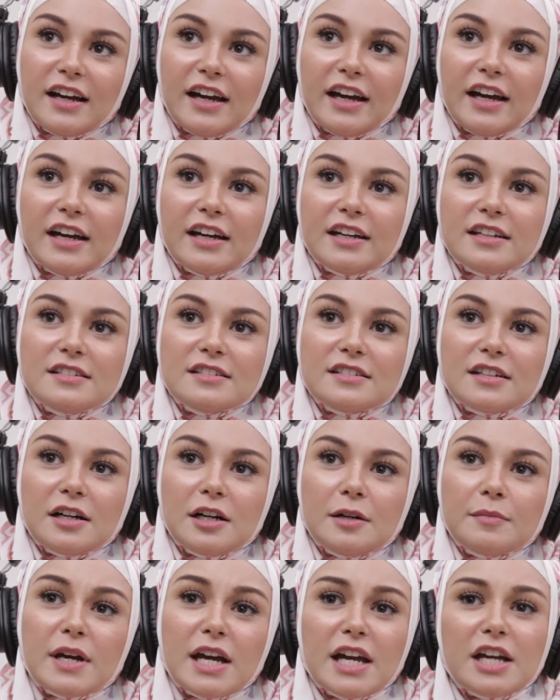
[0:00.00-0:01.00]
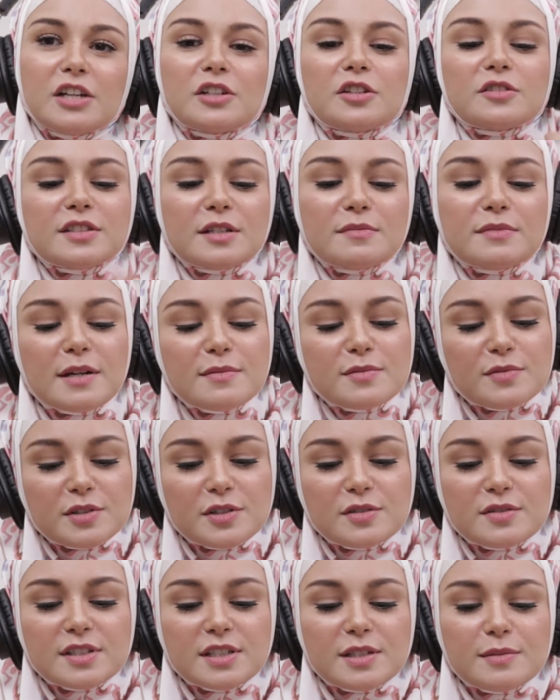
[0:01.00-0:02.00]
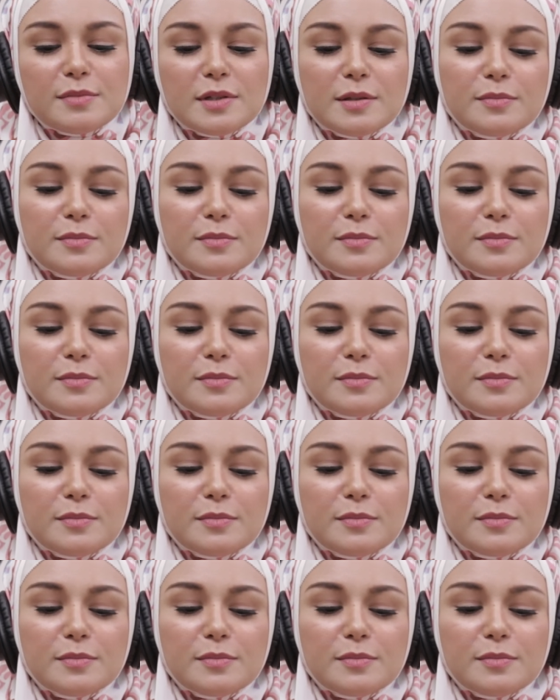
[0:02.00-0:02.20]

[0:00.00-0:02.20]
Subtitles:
And sometimes when you see